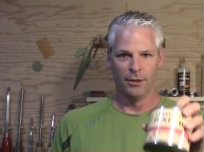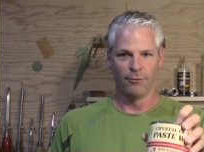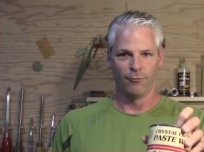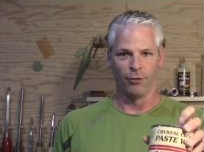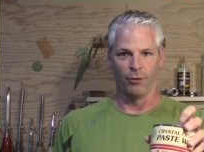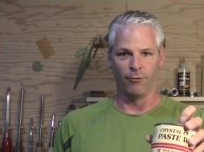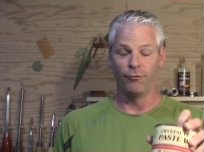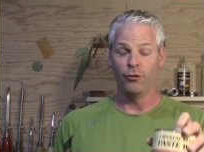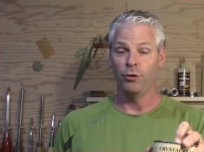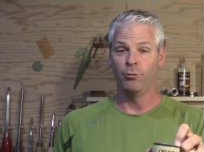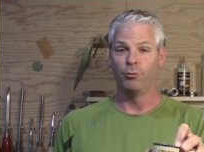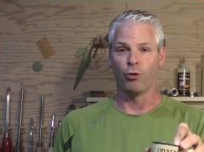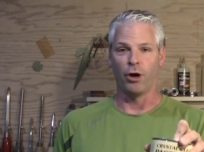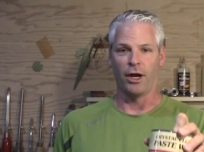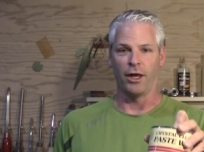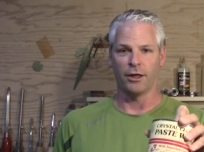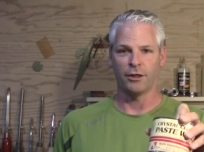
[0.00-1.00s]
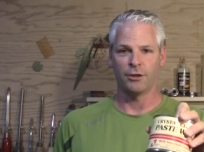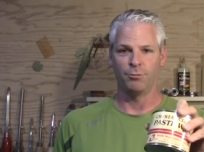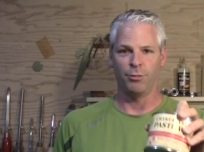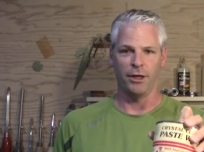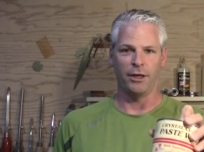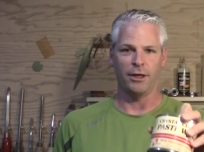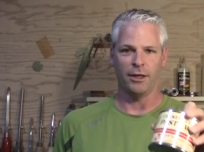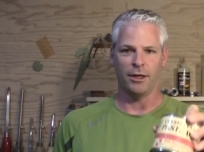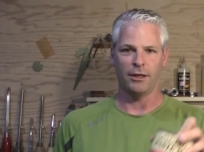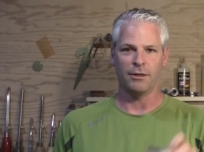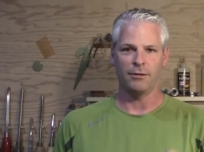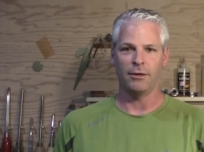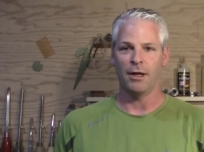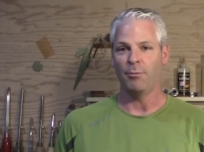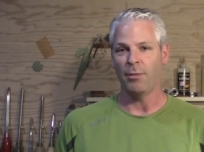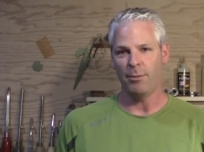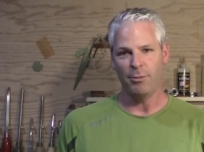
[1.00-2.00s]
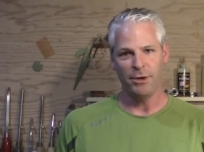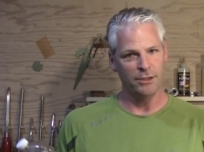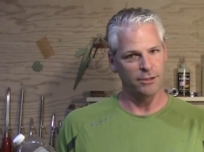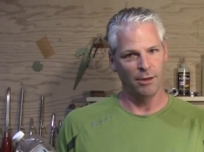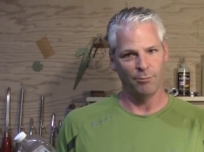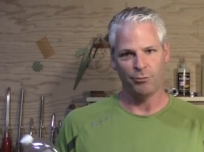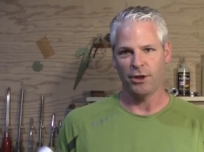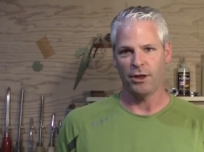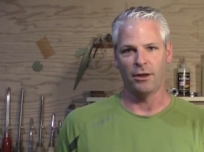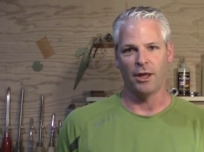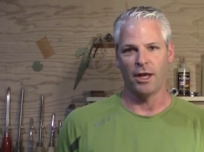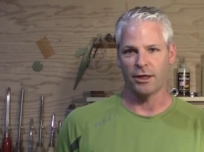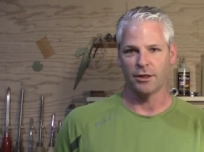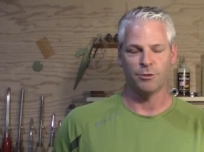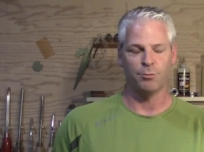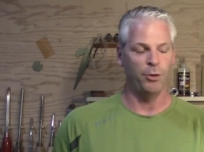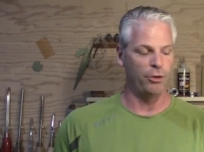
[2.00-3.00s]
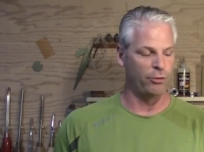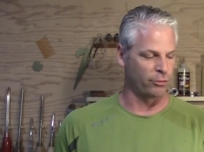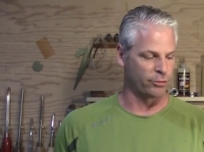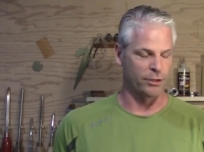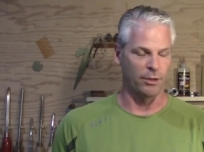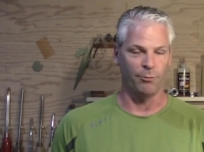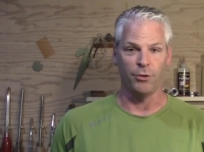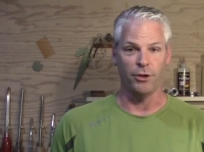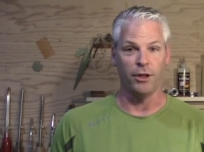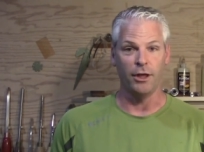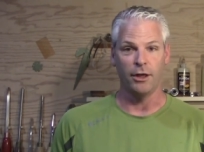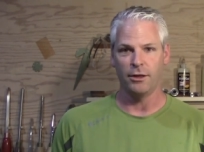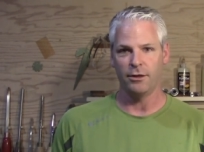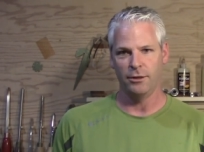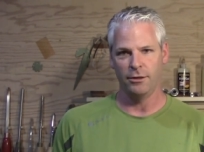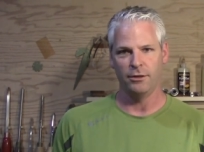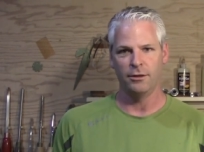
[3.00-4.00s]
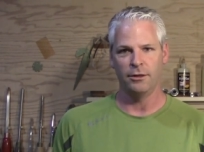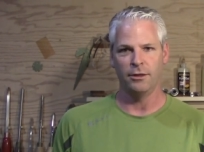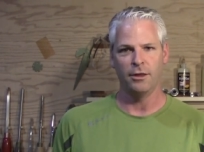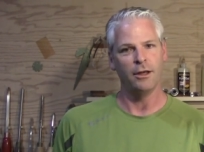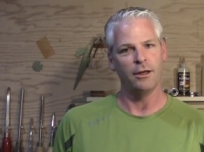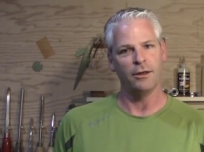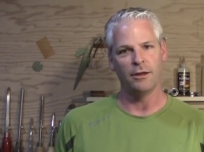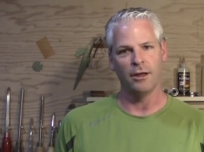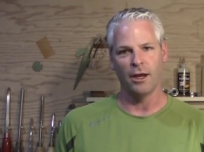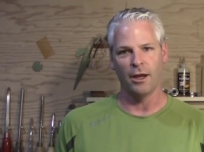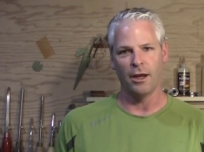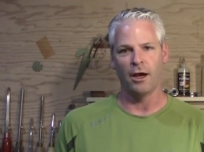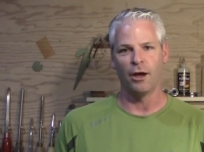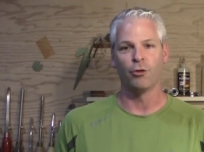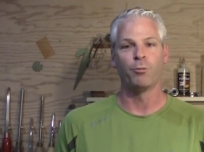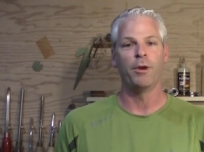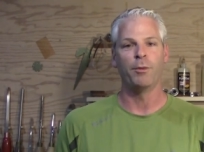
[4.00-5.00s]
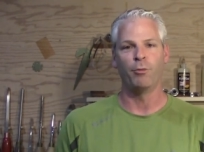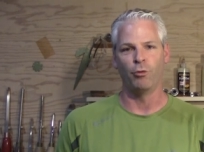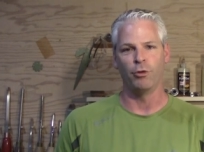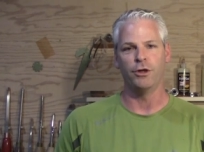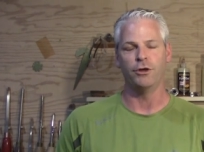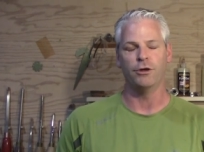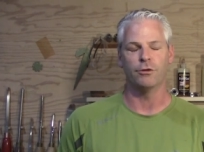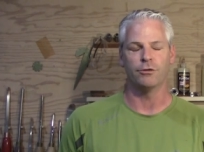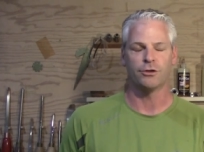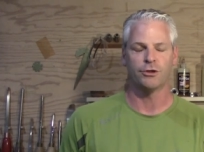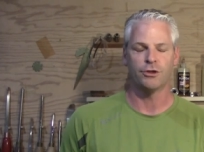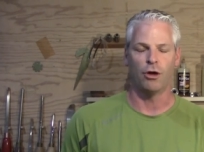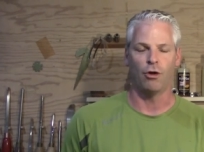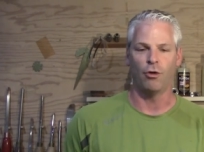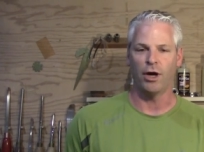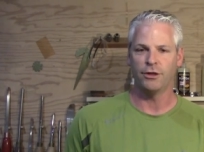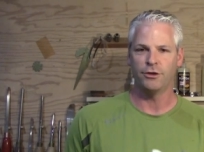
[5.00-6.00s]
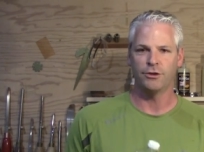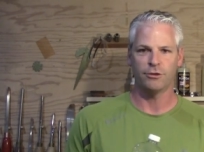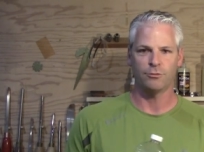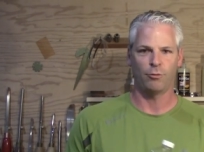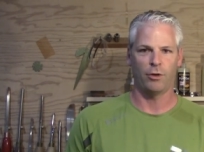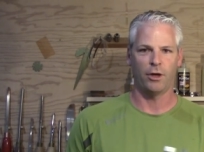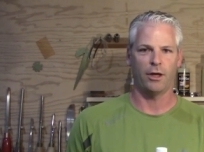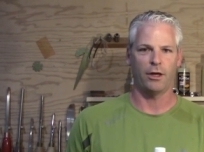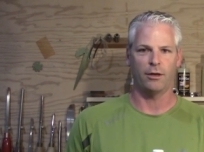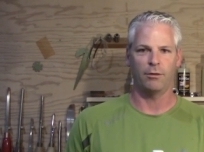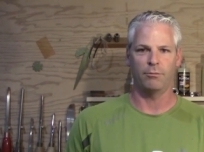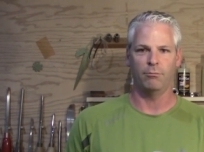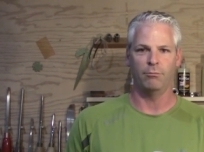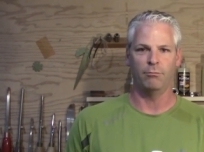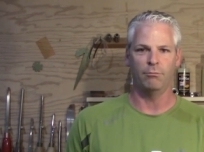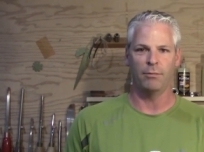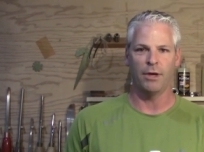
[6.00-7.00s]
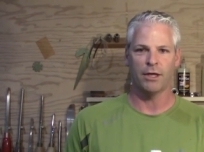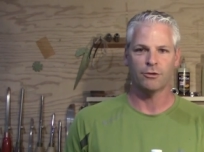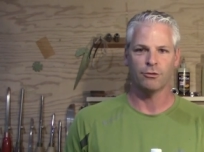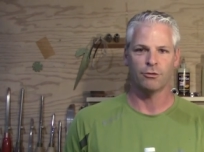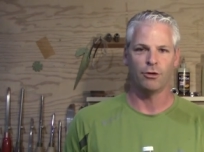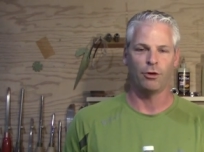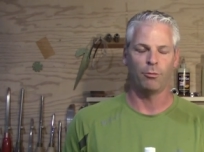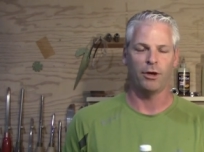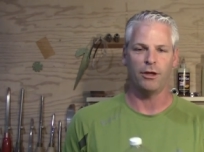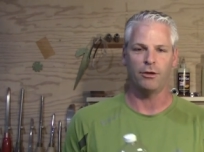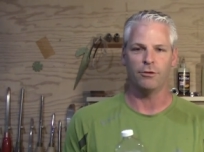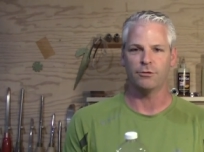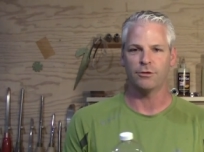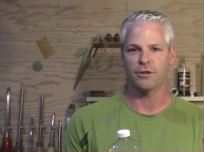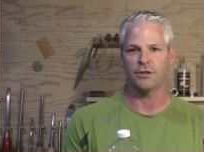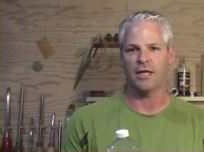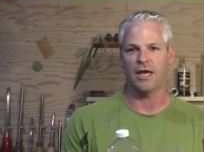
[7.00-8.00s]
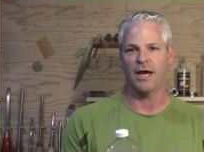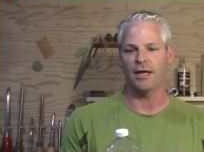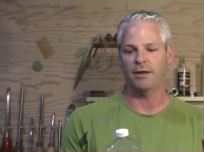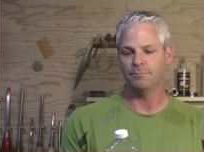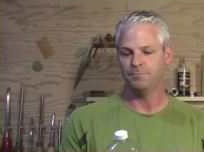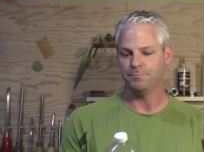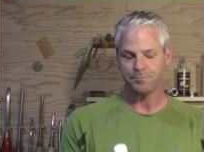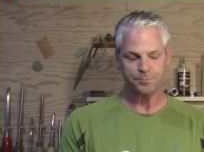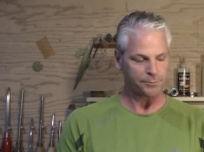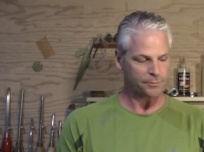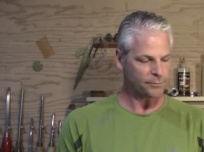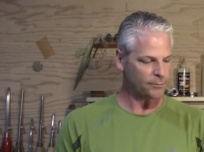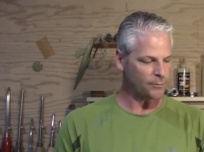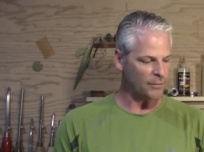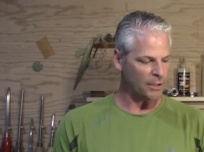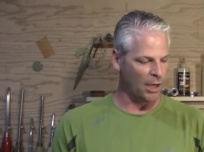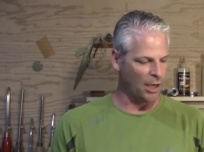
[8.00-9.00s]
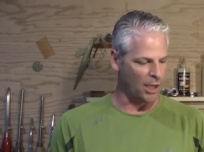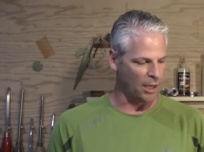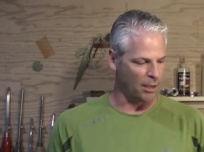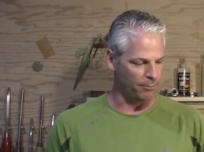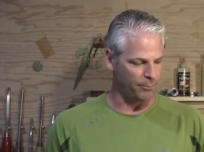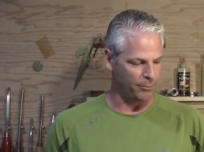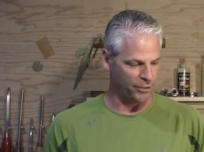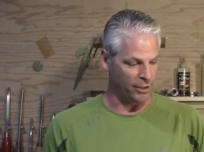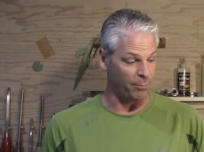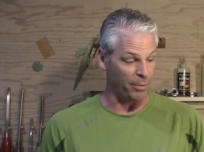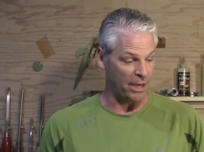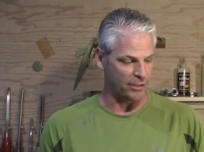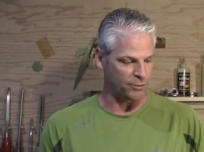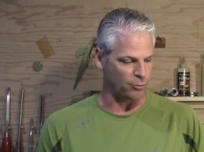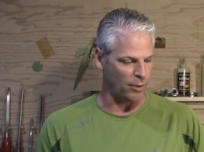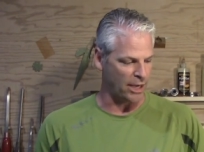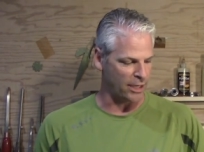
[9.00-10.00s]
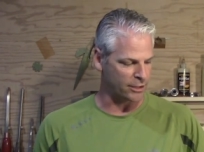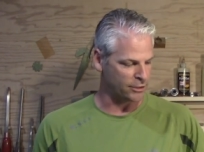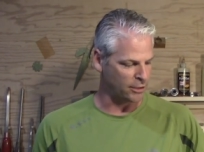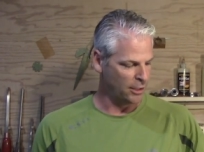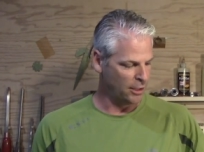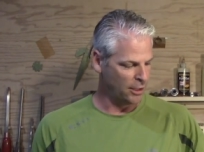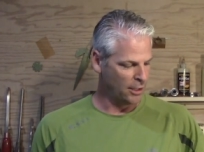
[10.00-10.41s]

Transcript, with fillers: for food products, but it, it may be something like a spoon or something that, other people would use. So I just want to make sure nobody uses that, um, the paste wax.